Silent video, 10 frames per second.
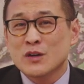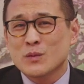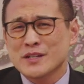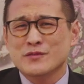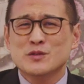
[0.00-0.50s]

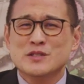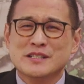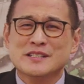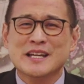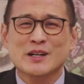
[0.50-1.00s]
What if you
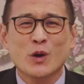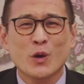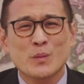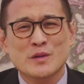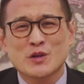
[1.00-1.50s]
just stayed
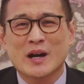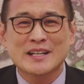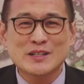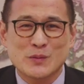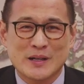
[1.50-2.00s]
home in your
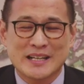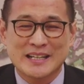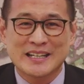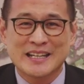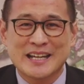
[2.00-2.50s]
underwear
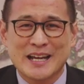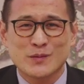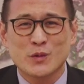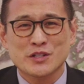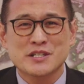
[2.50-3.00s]

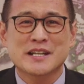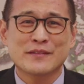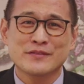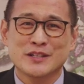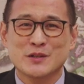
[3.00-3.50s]
and watched
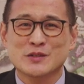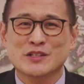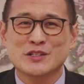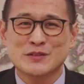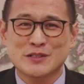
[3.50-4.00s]
dumb videos
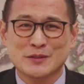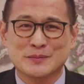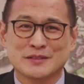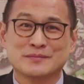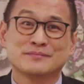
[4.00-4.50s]
on YouTube?